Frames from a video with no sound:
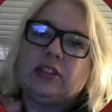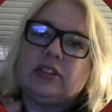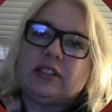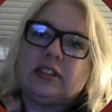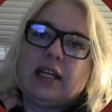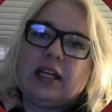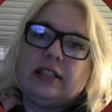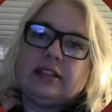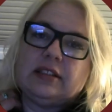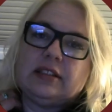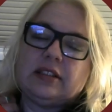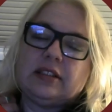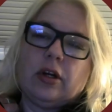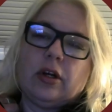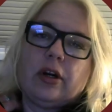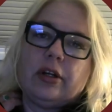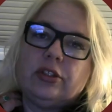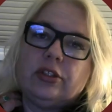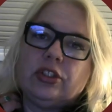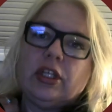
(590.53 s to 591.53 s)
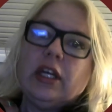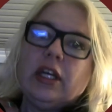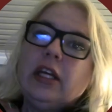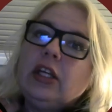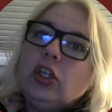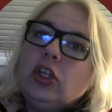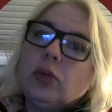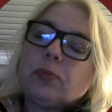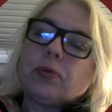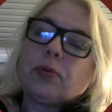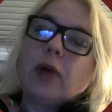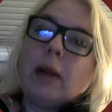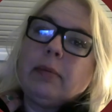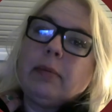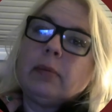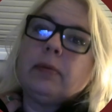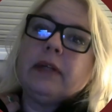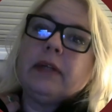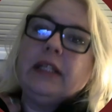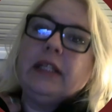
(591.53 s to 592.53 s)
size is large, you'll
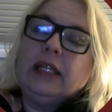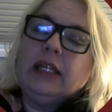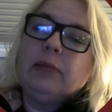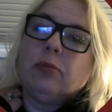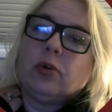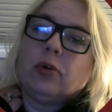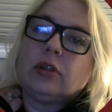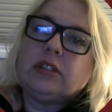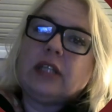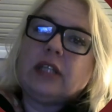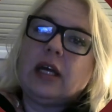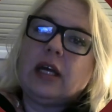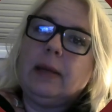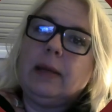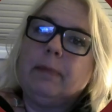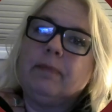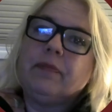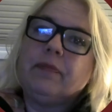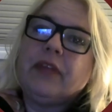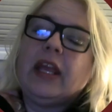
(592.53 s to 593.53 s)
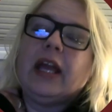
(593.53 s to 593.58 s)
probably need more time.